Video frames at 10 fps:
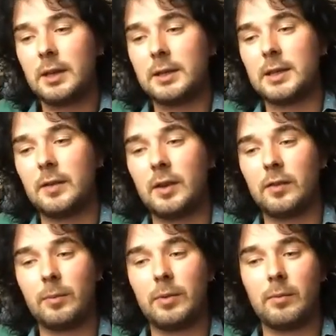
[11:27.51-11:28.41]
That's definitely
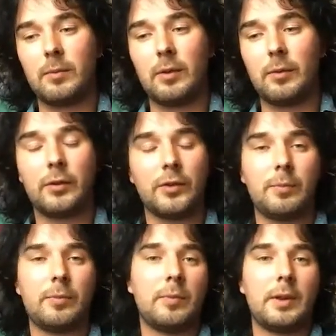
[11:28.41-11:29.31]
something I've always
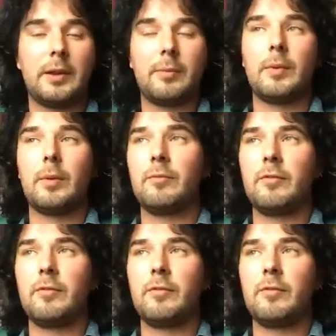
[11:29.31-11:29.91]
I'm